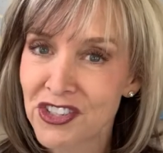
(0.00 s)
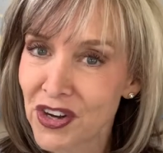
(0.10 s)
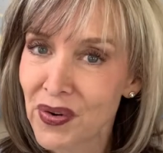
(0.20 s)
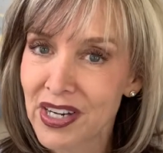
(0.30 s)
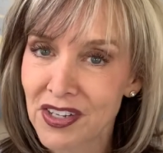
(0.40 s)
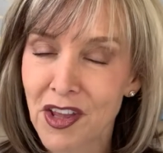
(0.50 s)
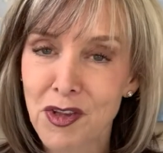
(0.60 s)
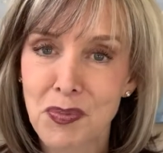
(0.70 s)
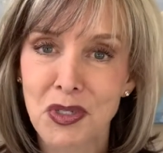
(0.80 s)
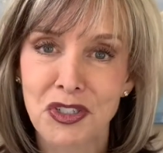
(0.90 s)
Sharing
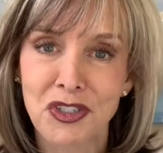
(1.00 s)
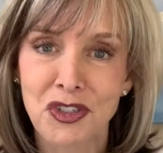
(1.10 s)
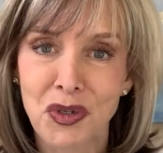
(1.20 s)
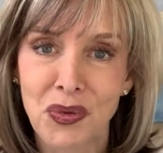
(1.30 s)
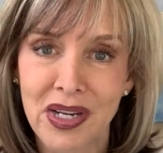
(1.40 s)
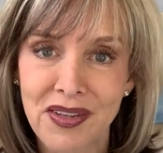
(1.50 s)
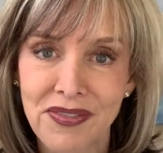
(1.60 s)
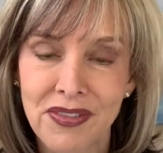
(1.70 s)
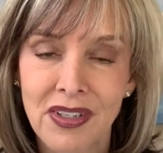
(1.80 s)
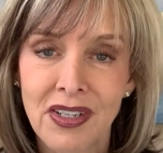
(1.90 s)
another person's grief
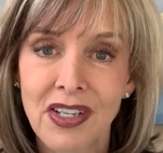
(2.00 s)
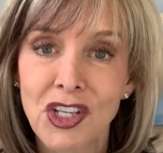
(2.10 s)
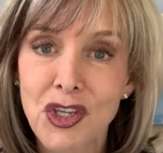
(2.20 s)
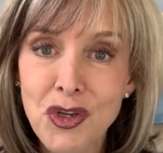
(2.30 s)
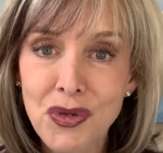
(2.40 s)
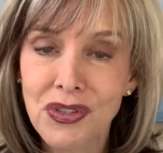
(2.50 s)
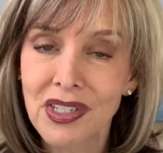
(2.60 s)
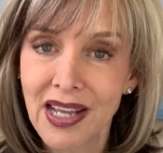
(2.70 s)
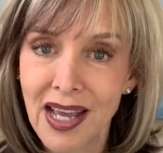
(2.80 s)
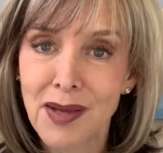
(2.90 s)

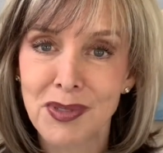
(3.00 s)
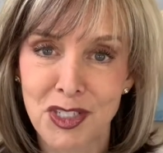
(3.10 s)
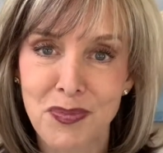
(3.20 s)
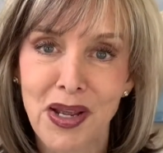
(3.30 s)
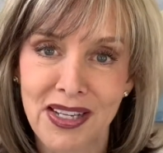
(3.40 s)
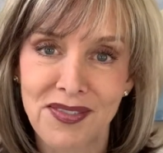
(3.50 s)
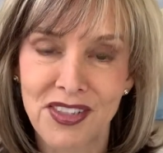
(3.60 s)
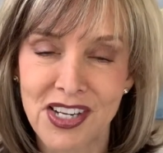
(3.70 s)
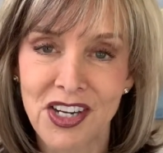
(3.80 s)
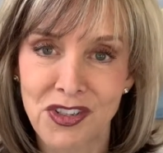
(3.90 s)
usually happens by
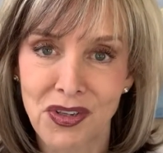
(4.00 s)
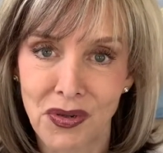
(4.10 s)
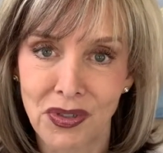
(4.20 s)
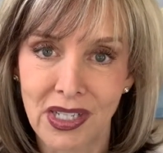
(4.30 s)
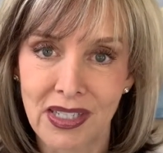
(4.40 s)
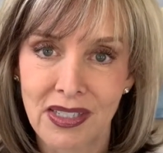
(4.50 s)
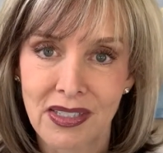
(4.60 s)
invitation only.